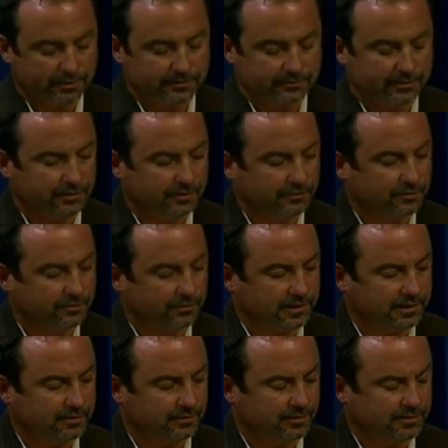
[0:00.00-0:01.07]
of the other
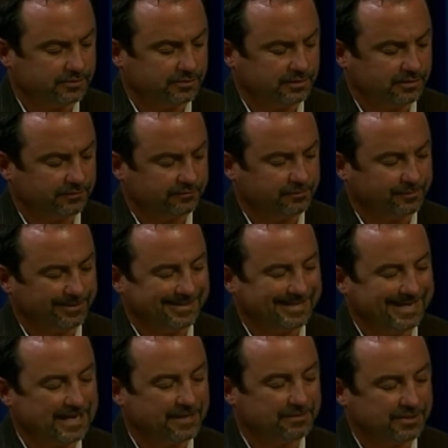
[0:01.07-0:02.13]
areas from an
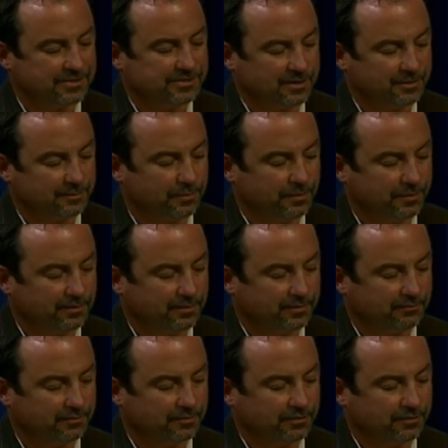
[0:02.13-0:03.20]
anatomy standpoint you
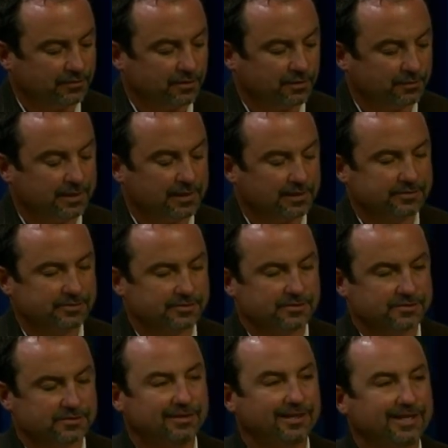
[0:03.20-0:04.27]
didn't really talk about is
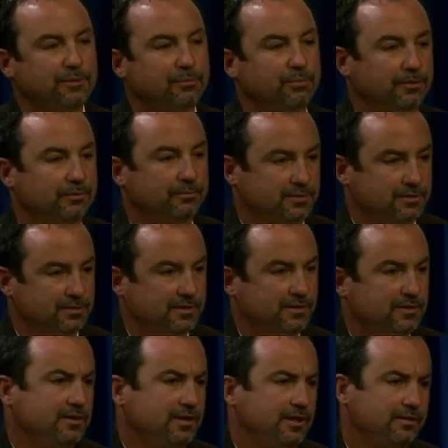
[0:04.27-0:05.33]
this labrum.
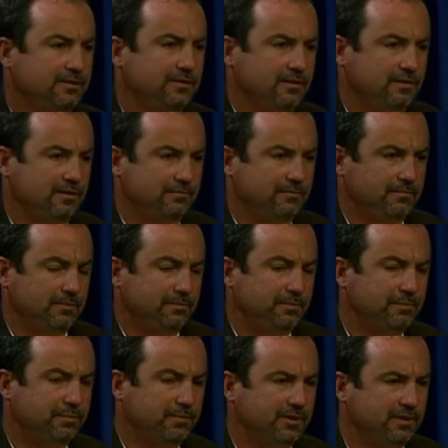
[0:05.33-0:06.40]
And
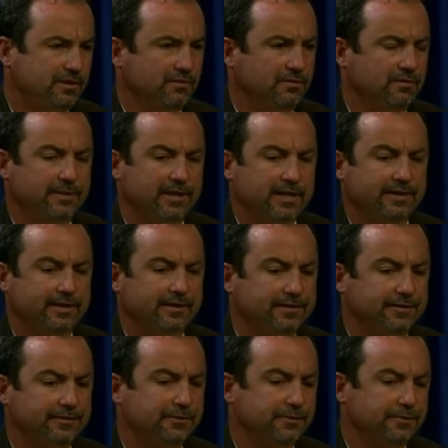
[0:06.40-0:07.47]
people hear about it
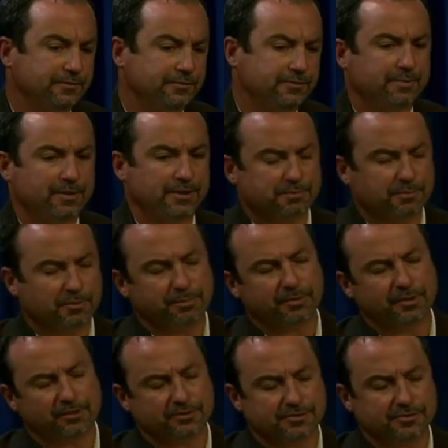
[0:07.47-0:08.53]
in the news, baseball
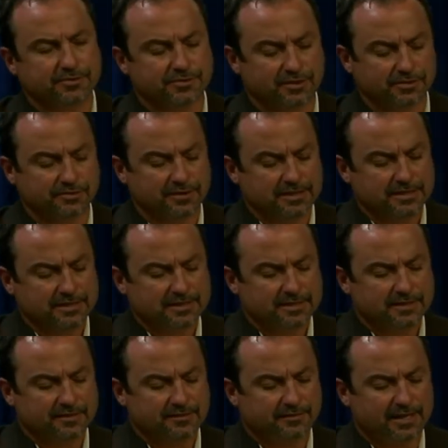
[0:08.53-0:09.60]
players and such.
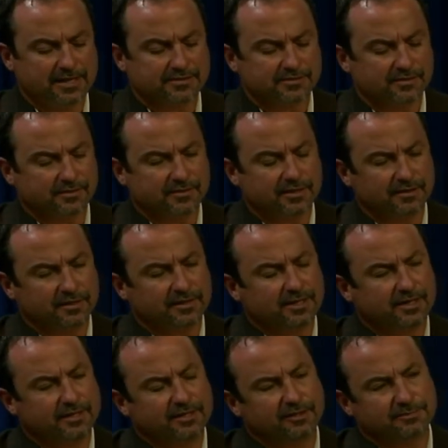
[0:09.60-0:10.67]
That's the thing that
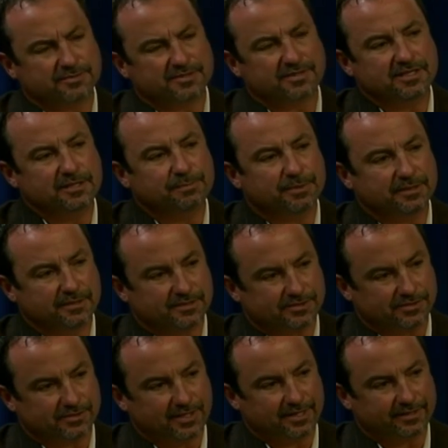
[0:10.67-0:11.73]
kind of helps deepen the
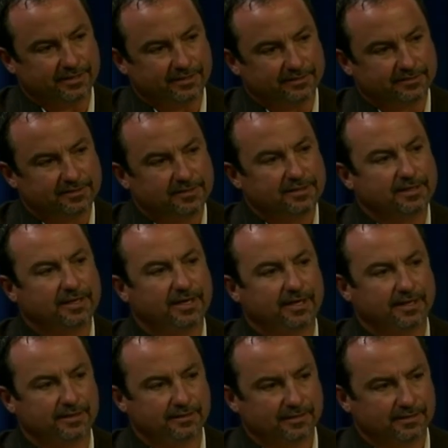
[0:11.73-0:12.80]
socket.
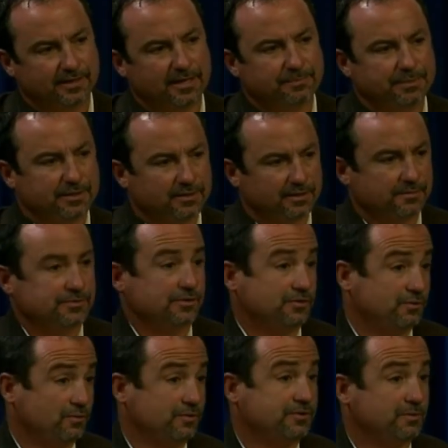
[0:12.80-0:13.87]
And that becomes a
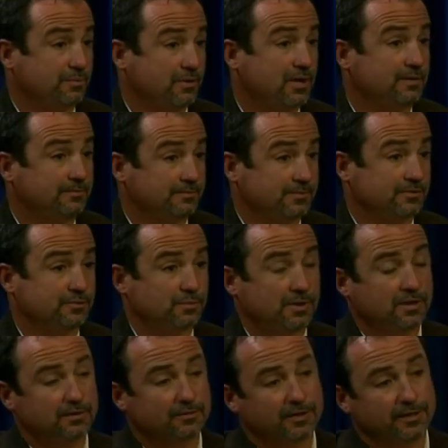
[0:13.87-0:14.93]
source of problems as
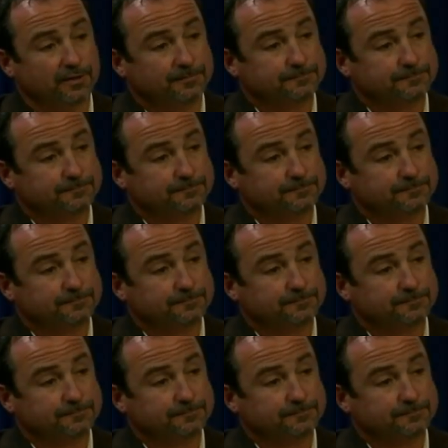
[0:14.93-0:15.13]
well, right?